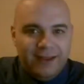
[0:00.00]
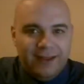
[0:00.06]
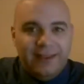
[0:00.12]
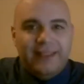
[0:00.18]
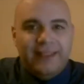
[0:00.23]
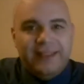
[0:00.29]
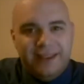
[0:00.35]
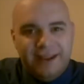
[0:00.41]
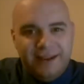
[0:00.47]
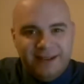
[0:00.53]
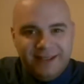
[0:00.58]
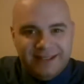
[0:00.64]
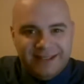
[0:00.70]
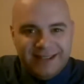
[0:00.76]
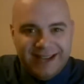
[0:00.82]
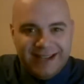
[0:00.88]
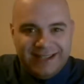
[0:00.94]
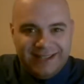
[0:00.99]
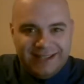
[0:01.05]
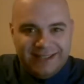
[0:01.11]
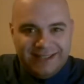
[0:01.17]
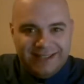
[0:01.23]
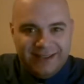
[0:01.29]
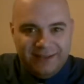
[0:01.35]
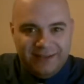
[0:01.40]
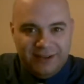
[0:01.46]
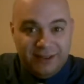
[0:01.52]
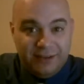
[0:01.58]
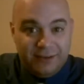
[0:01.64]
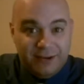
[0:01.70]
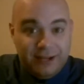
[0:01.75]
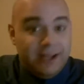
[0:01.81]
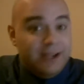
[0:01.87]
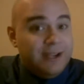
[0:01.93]
The year is
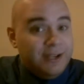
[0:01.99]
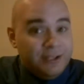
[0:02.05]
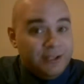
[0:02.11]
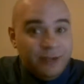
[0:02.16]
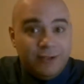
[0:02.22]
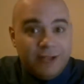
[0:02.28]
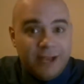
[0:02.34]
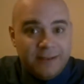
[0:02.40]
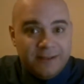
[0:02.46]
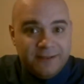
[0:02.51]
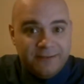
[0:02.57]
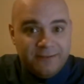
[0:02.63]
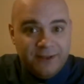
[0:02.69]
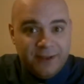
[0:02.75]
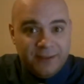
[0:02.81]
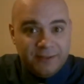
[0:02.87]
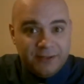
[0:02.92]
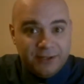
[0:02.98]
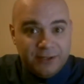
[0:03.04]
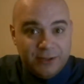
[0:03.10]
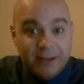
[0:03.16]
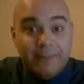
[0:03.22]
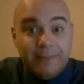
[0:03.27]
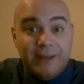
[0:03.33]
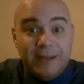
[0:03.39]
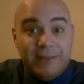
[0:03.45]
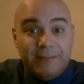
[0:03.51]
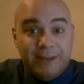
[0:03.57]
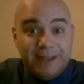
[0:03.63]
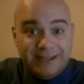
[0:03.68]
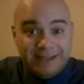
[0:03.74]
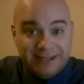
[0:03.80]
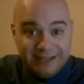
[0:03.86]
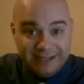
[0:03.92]
1973. Two types of films are doing big
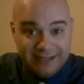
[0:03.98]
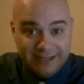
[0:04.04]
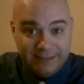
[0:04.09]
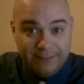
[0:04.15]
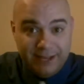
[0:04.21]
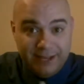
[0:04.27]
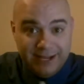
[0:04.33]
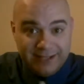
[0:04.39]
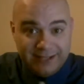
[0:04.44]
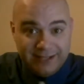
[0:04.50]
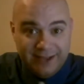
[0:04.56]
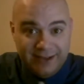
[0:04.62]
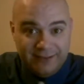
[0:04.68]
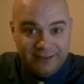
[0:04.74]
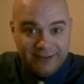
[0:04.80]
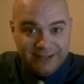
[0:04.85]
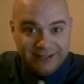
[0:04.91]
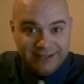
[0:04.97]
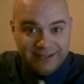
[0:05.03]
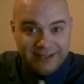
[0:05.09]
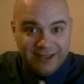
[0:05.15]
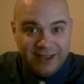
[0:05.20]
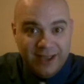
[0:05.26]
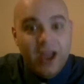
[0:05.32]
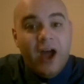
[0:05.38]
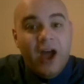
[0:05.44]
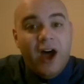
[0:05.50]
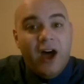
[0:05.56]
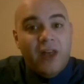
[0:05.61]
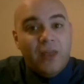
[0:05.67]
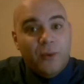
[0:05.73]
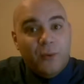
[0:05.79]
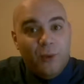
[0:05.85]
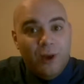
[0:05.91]
business at the box office.
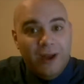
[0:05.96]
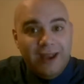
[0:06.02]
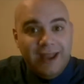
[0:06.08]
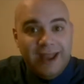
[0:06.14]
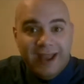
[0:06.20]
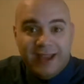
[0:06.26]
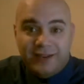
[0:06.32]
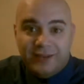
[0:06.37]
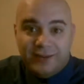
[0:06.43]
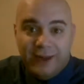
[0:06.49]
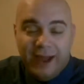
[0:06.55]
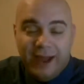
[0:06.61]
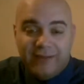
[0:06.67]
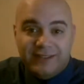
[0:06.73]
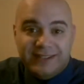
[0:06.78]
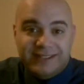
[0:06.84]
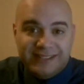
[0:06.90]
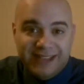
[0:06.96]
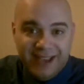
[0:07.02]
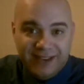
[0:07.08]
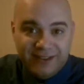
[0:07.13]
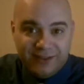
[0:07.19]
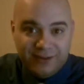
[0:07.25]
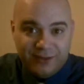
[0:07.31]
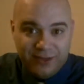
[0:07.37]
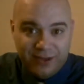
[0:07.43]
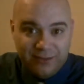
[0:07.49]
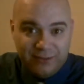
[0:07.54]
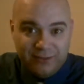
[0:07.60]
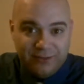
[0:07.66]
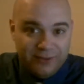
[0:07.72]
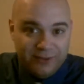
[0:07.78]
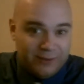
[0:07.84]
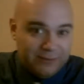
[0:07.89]
On the one hand, you have disaster themed
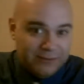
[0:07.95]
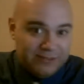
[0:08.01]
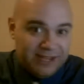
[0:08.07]
films